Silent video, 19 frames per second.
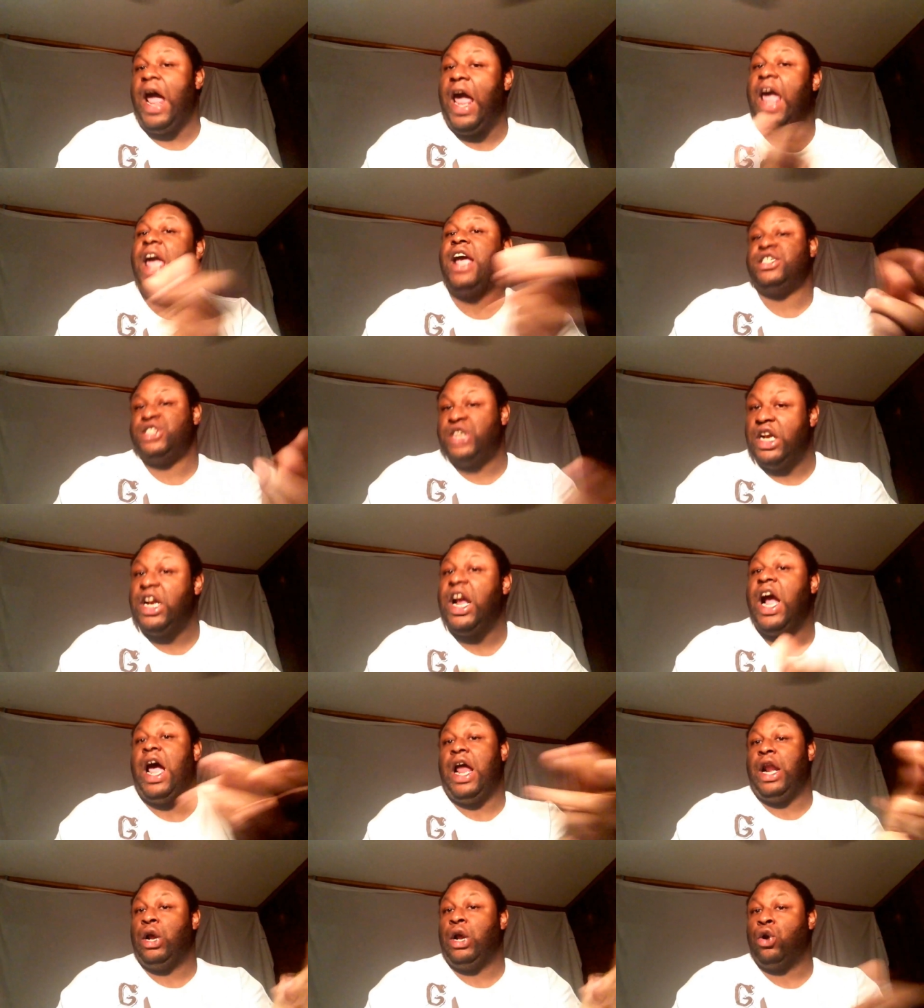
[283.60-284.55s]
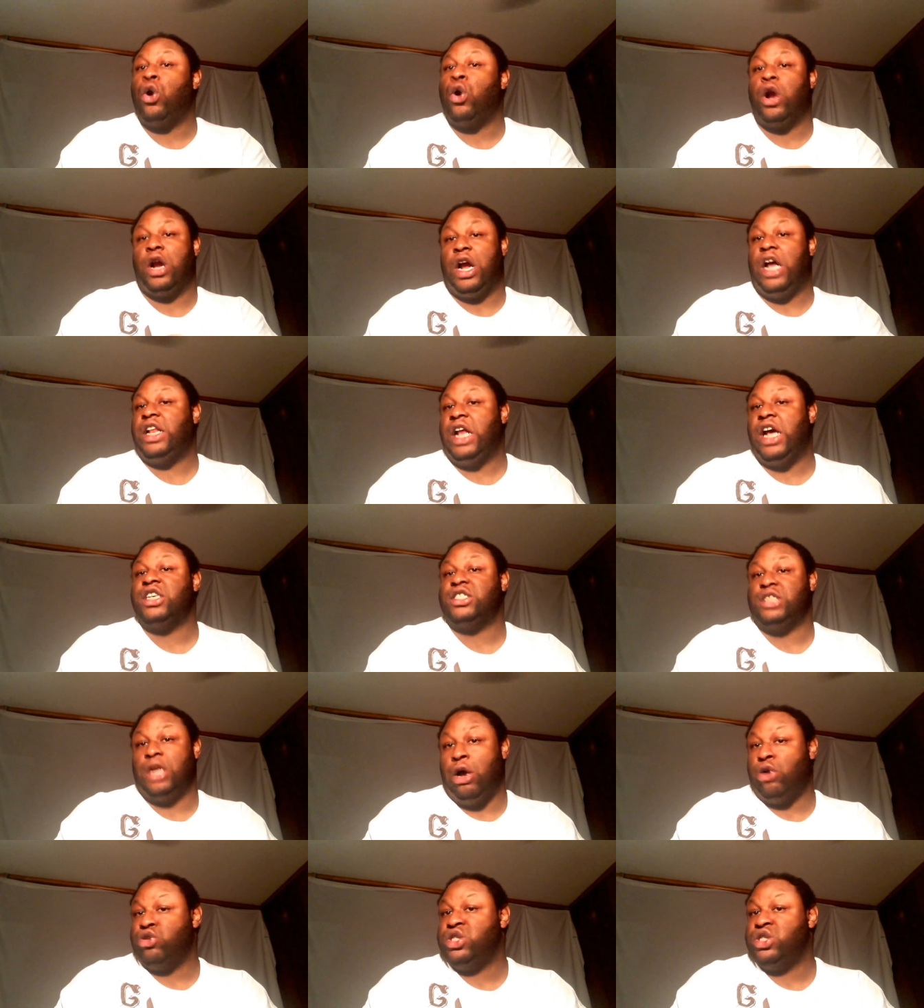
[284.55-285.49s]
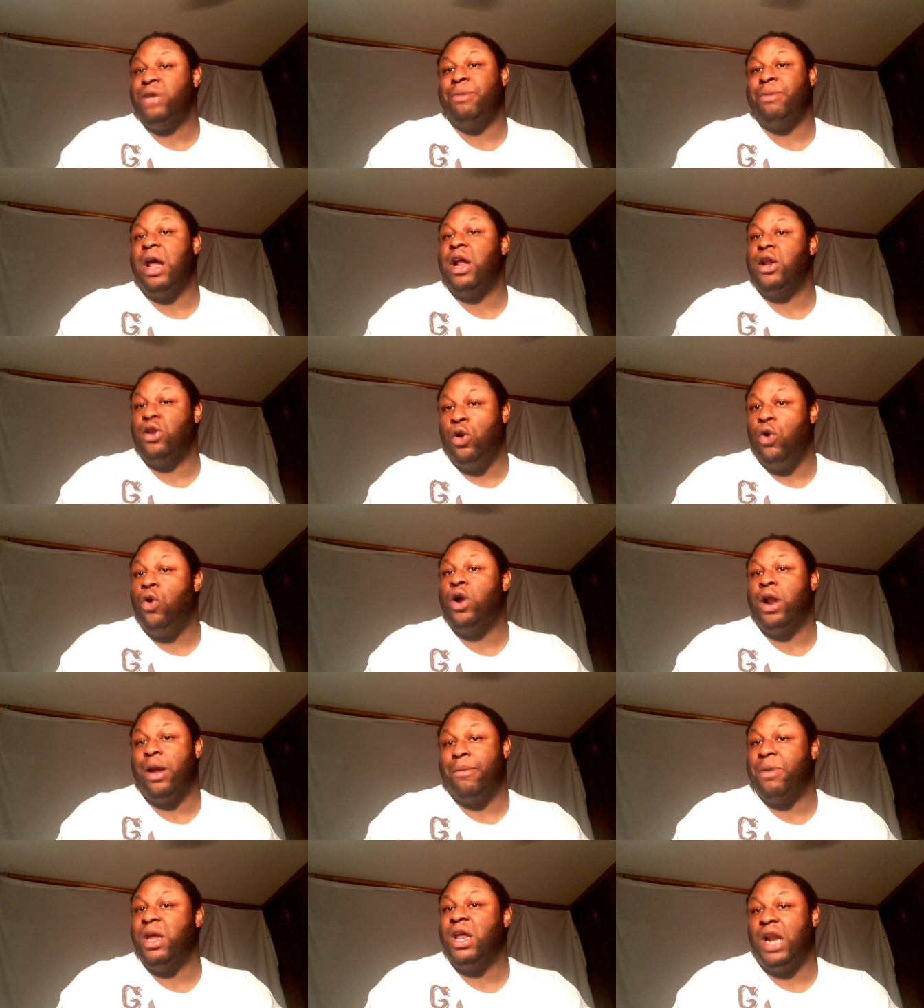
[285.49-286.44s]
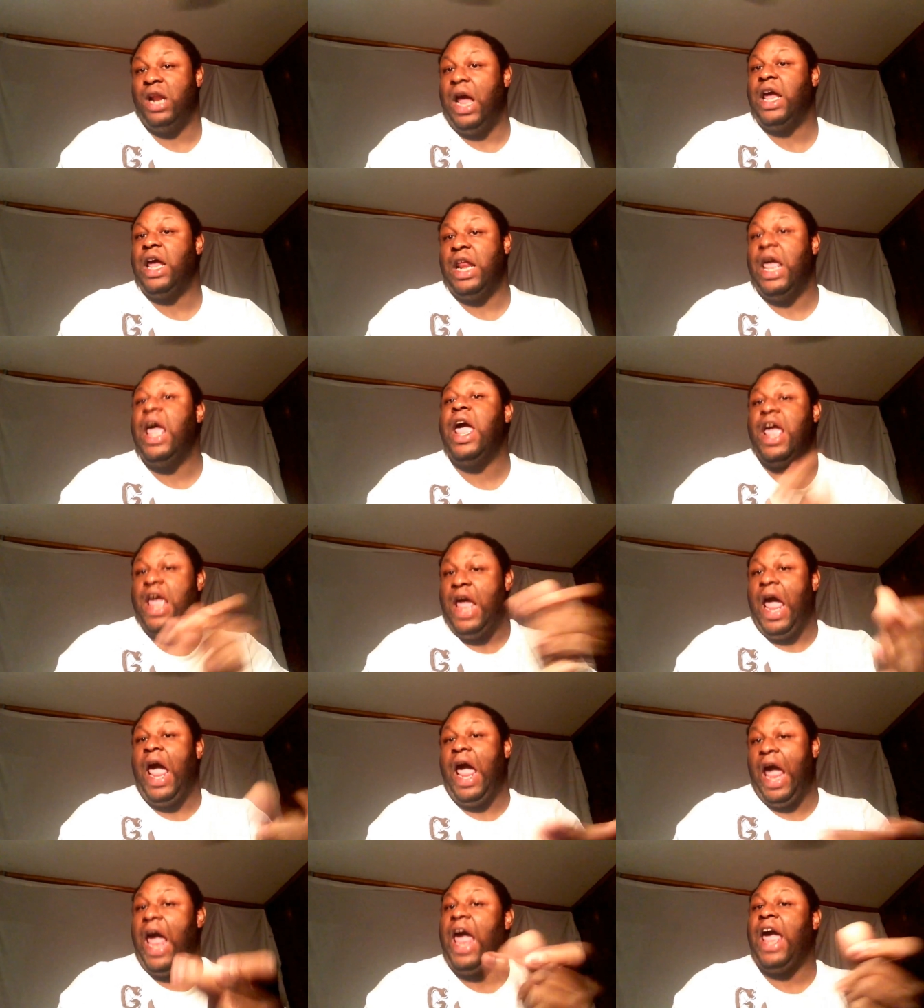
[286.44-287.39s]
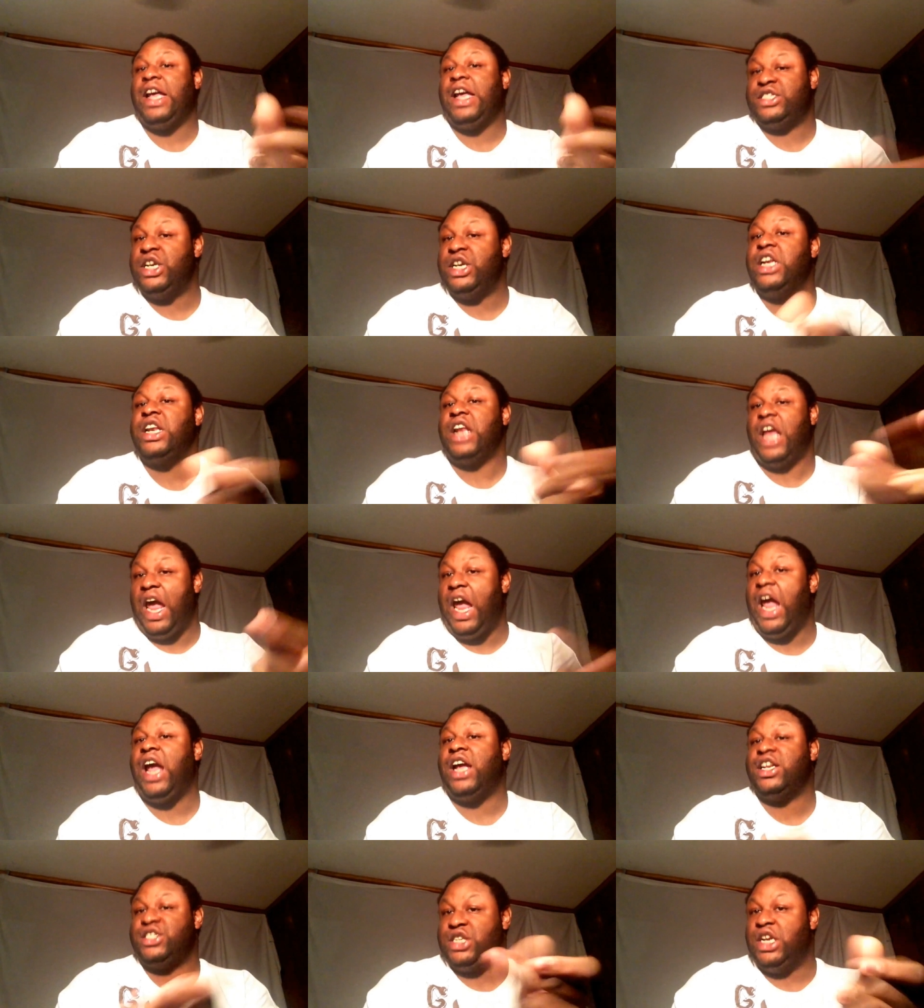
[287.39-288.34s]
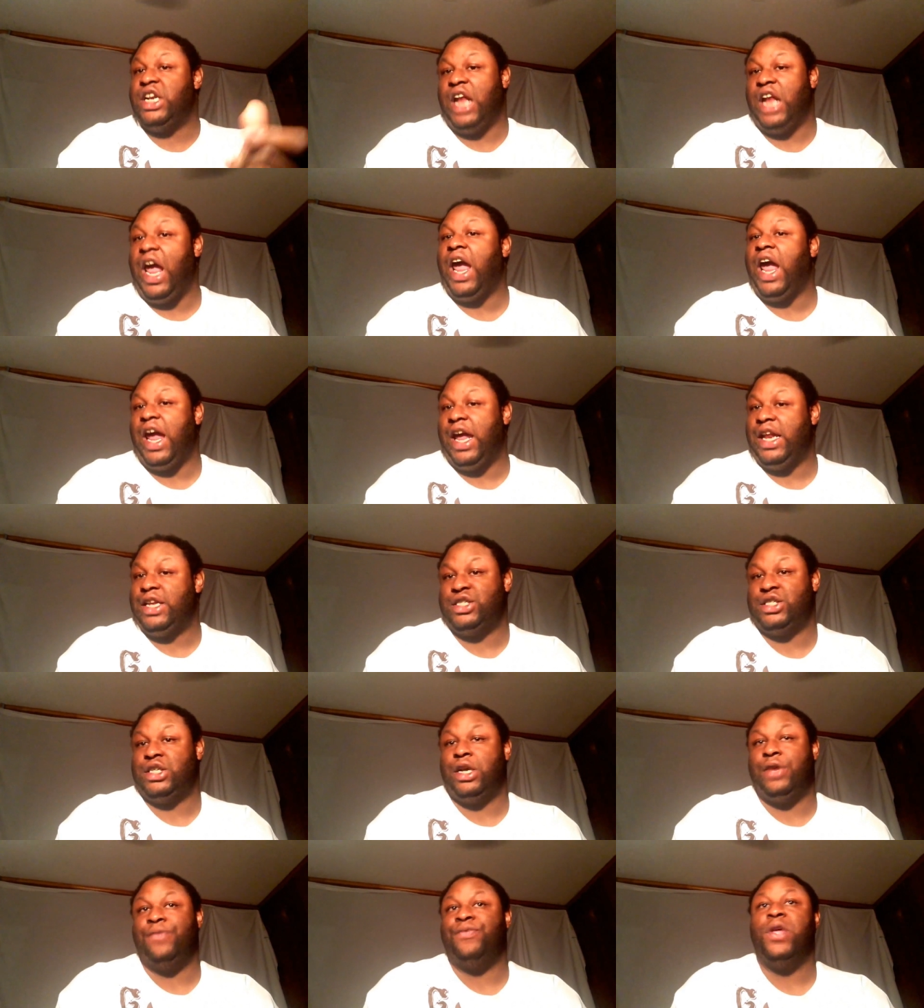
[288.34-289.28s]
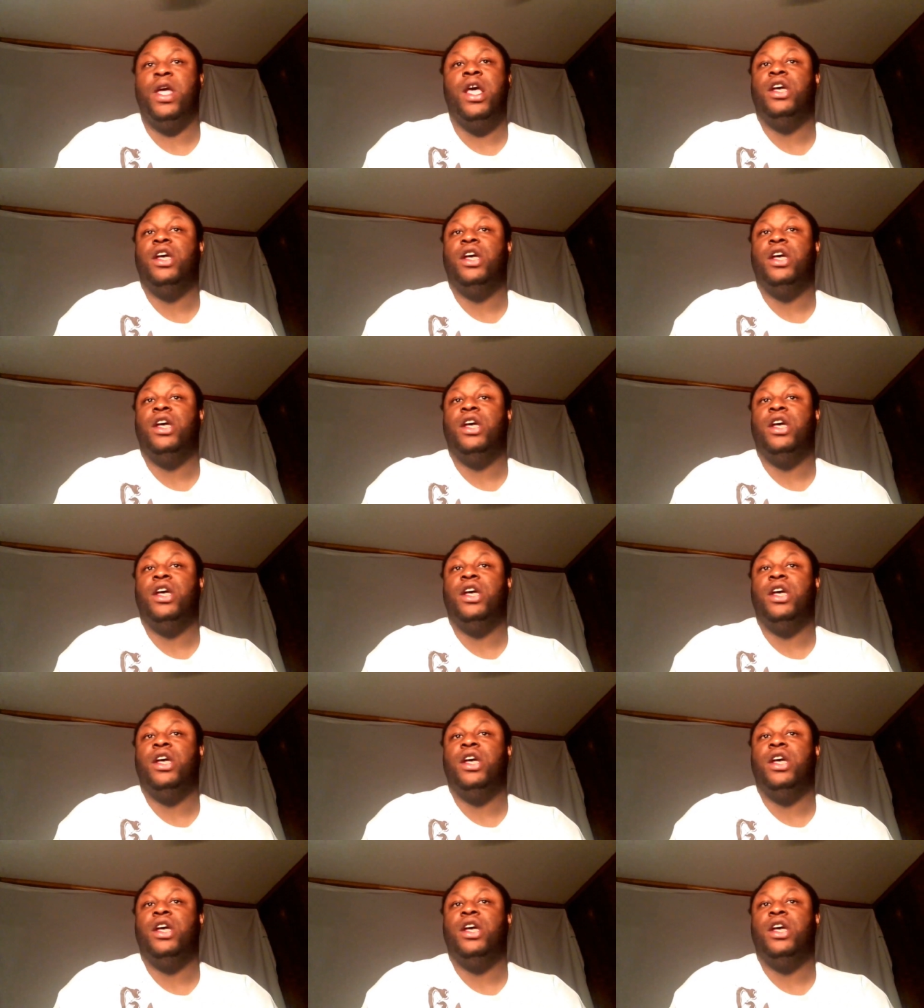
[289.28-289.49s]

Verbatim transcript: action kind of girl. That's all she been doing to me like that. Action, action, action.